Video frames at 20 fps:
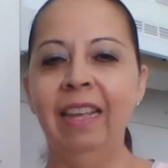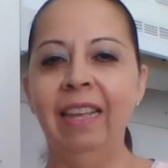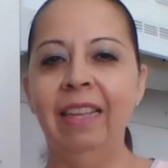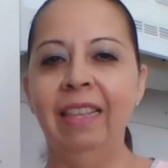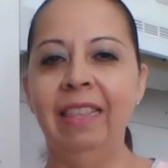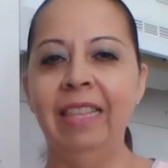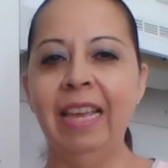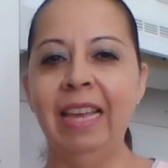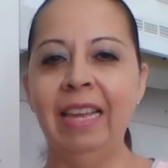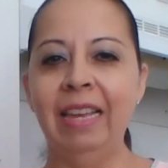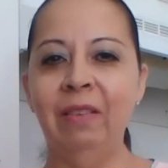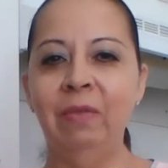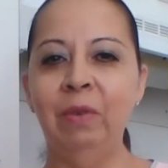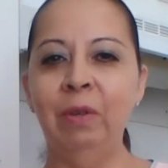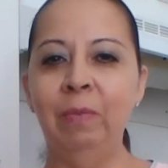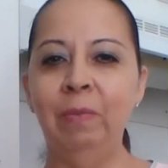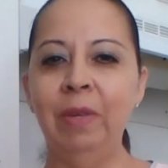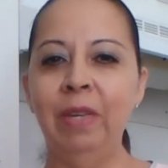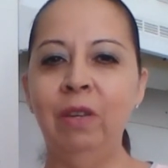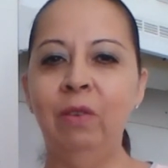that
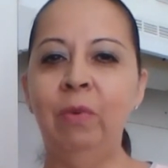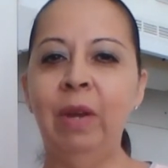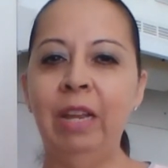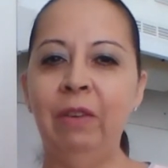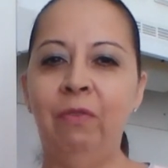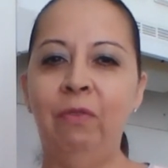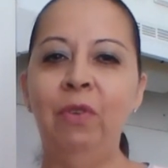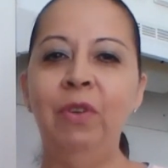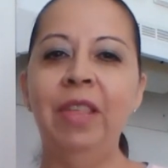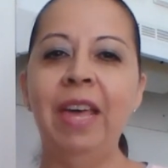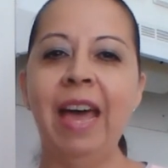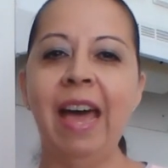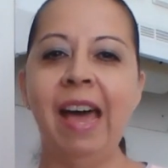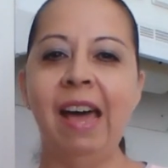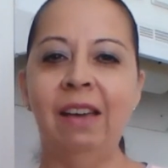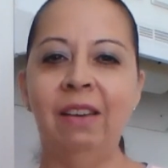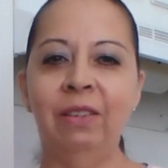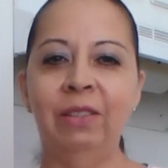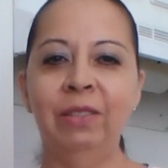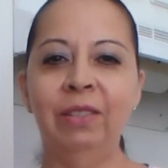would be great for the
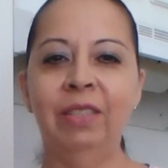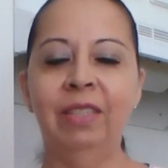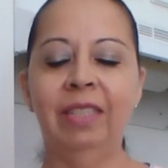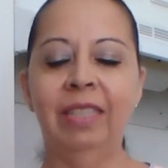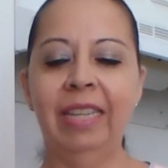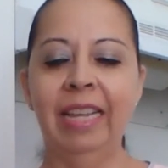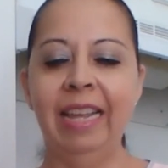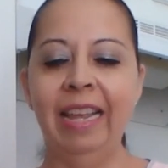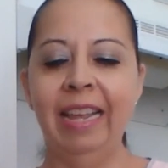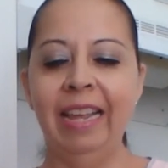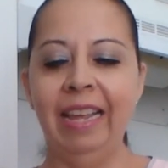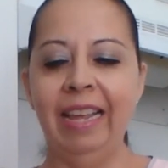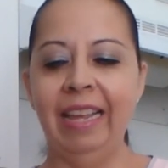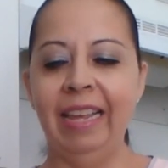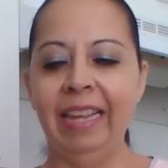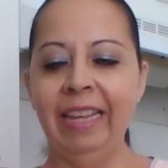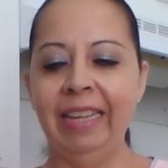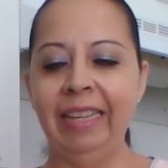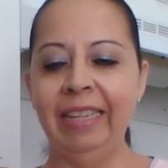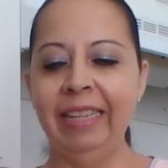house.
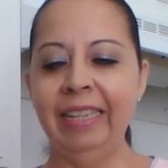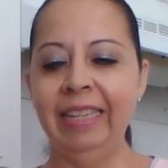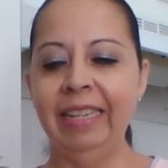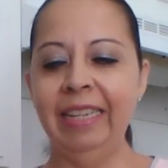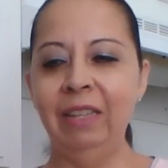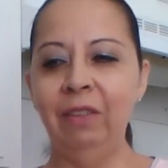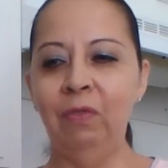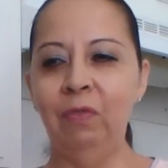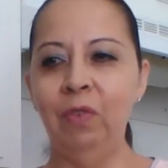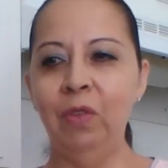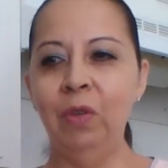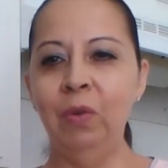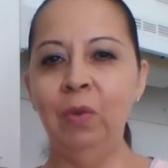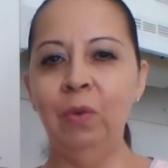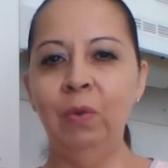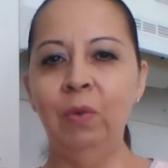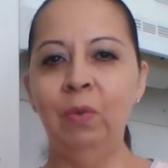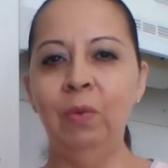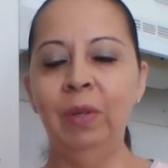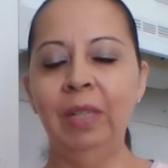And if
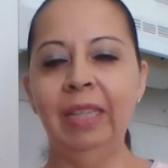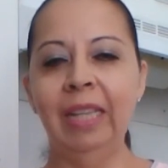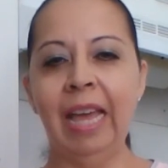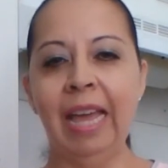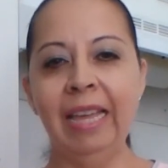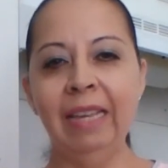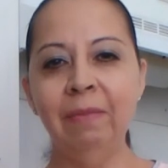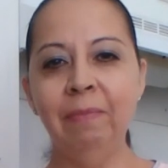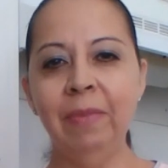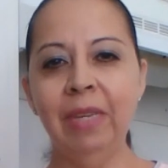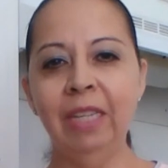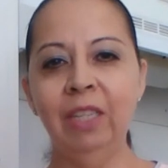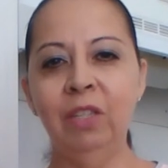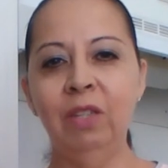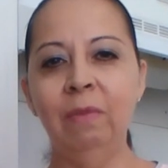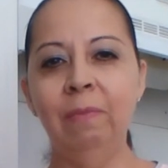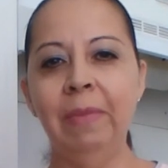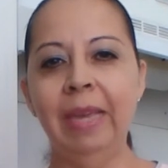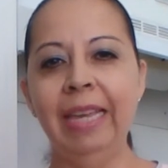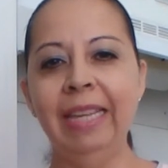you would like me
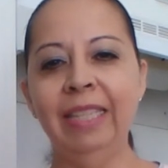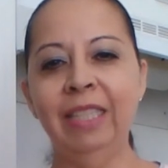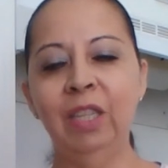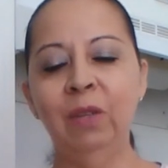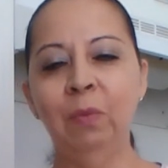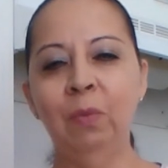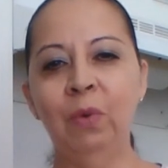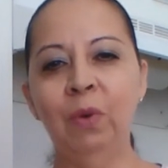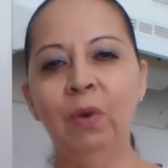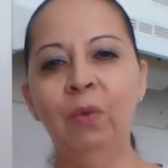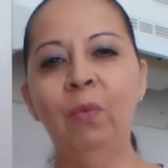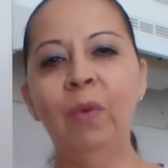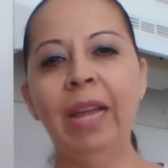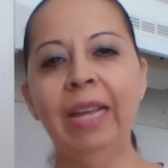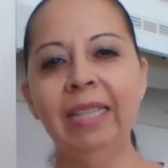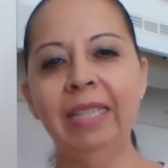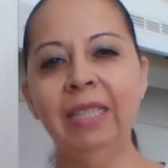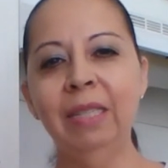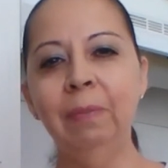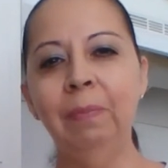to make some more
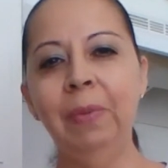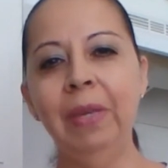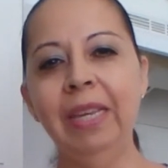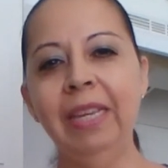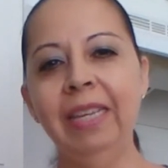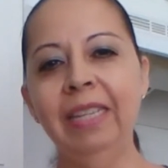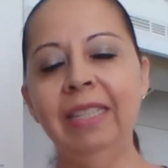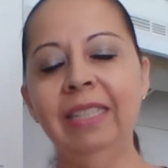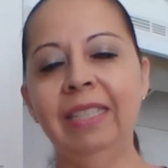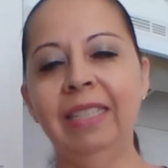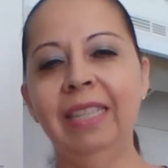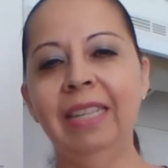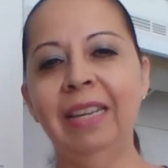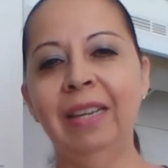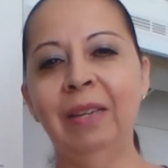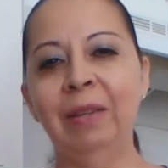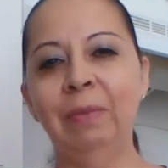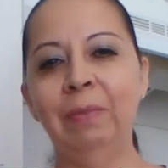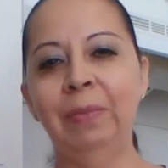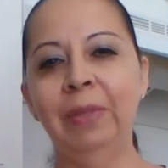recipes,
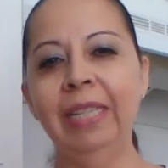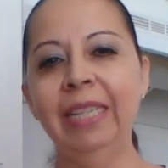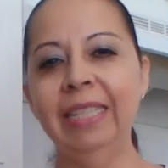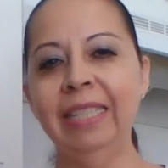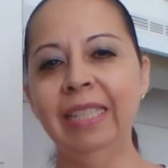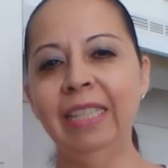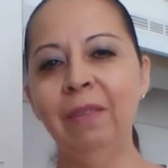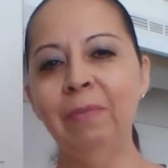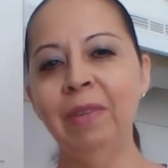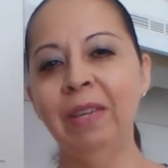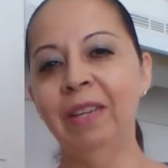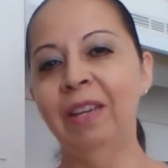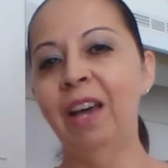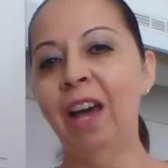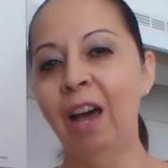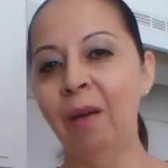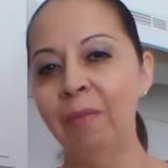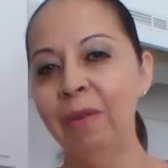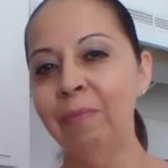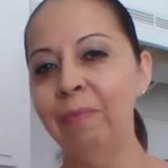please leave me a
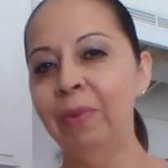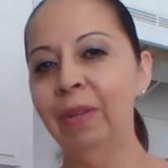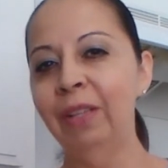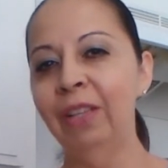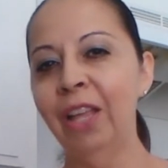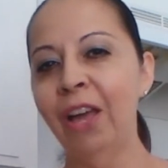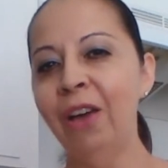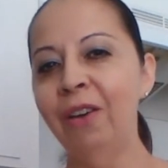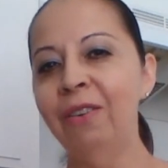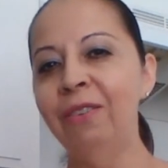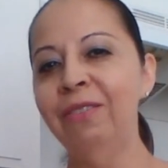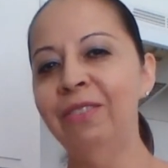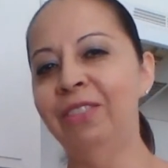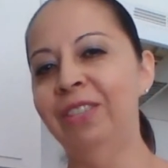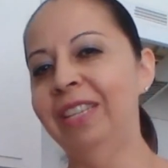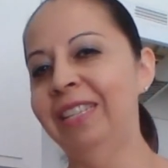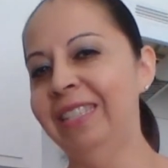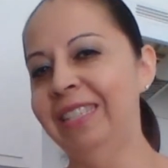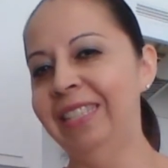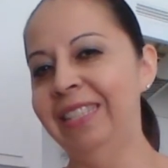comment below.
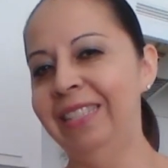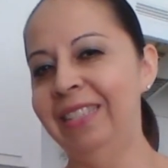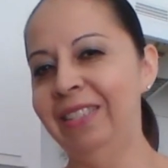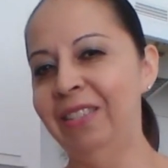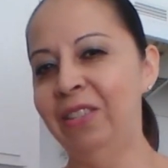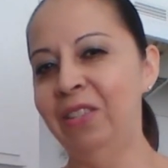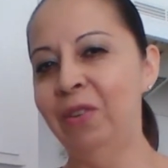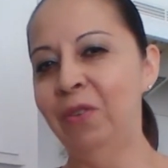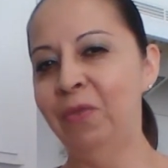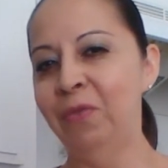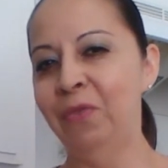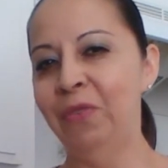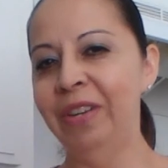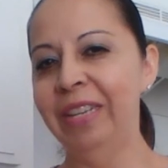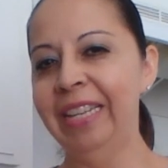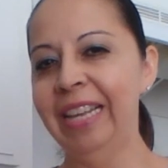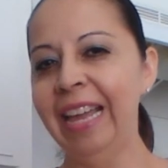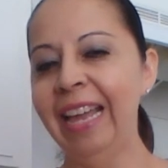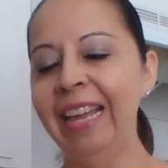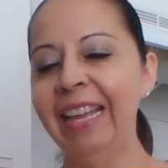Just don't
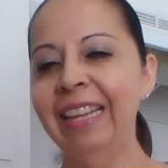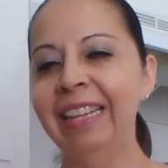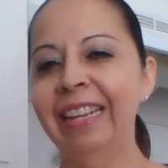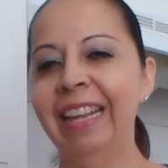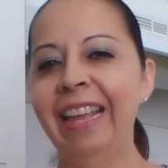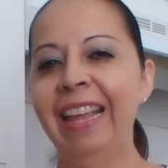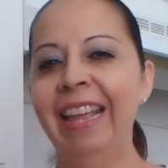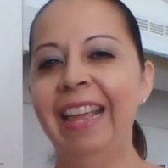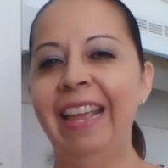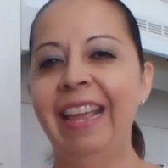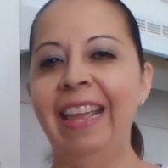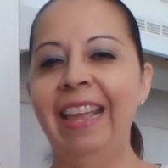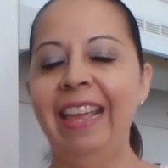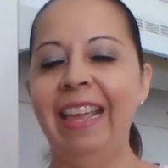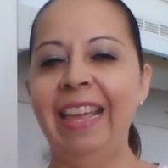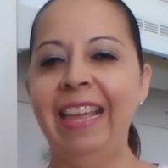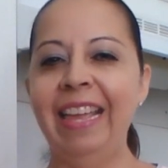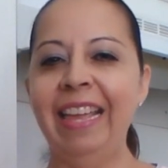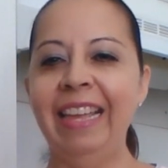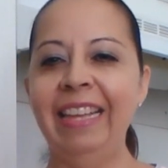forget.
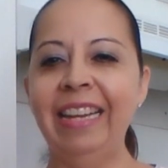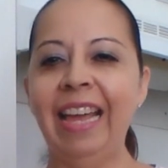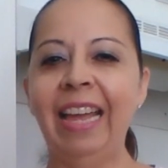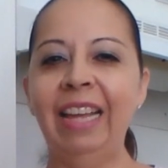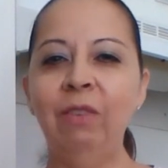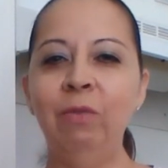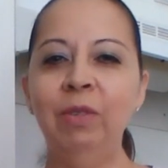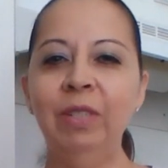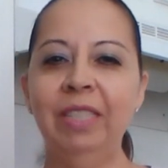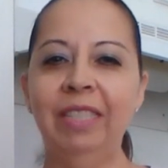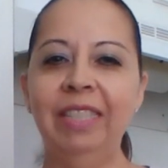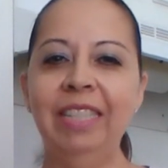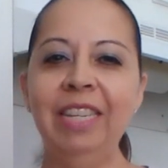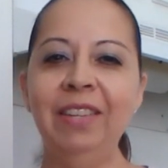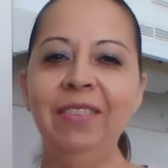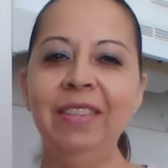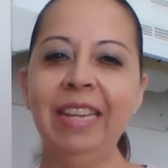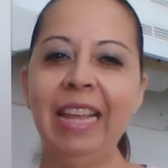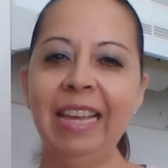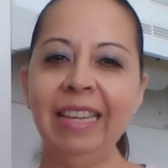And I will see
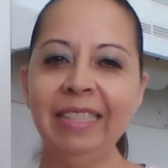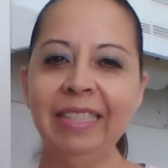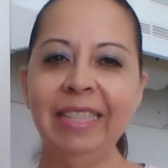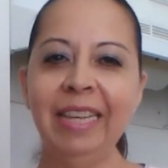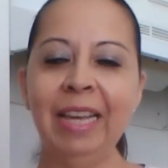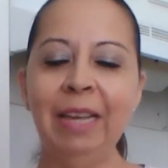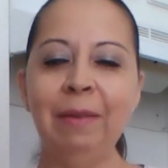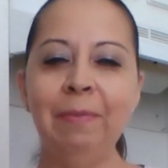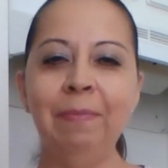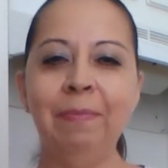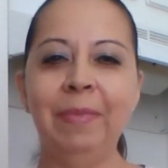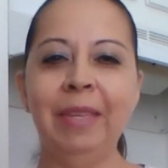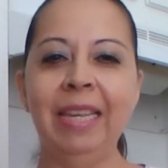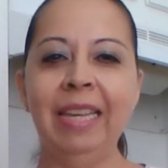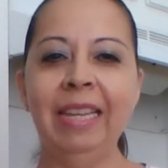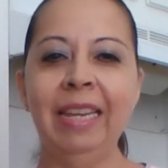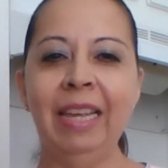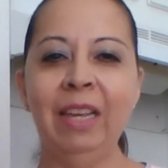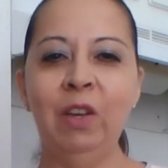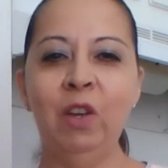you next time,
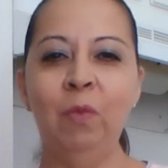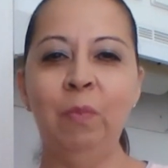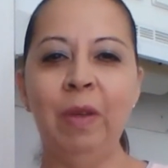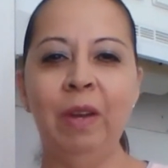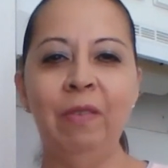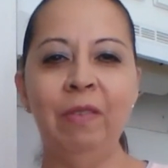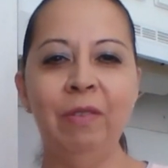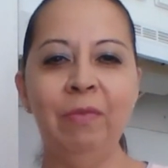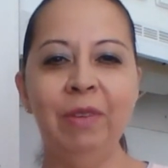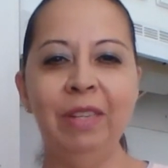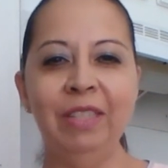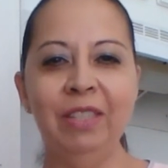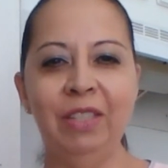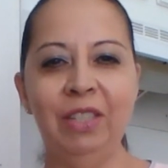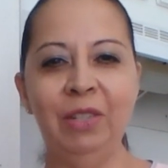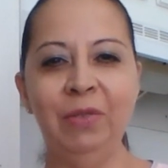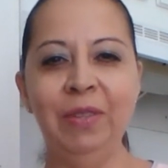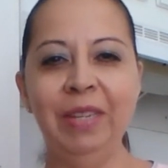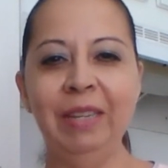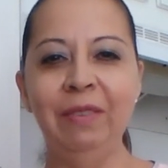and I hope everyone's
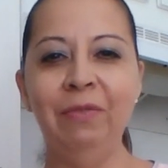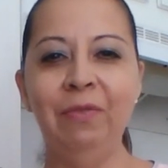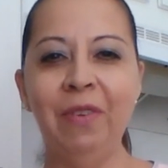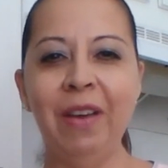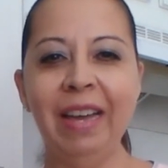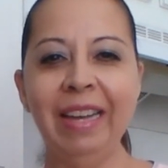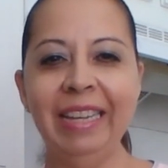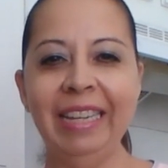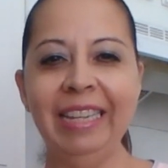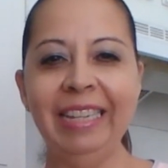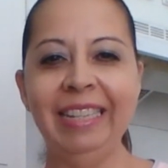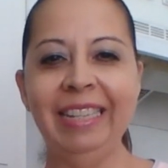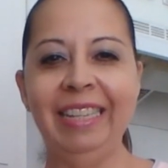doing fine.